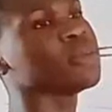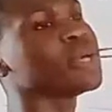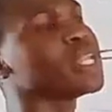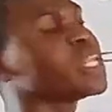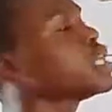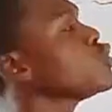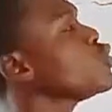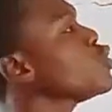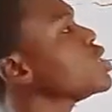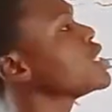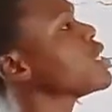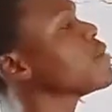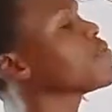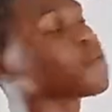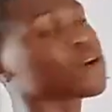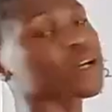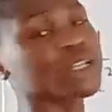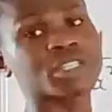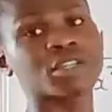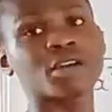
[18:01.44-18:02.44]
meaning U is a
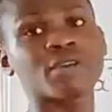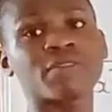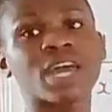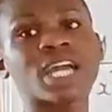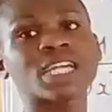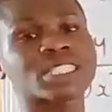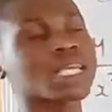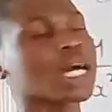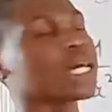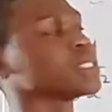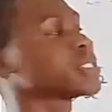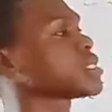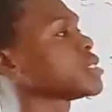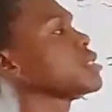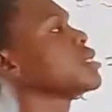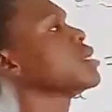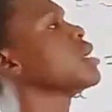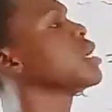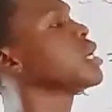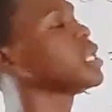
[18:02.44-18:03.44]
function of X and
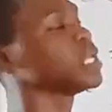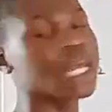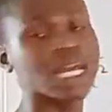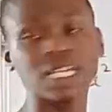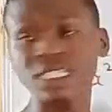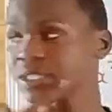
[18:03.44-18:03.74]
T. Let's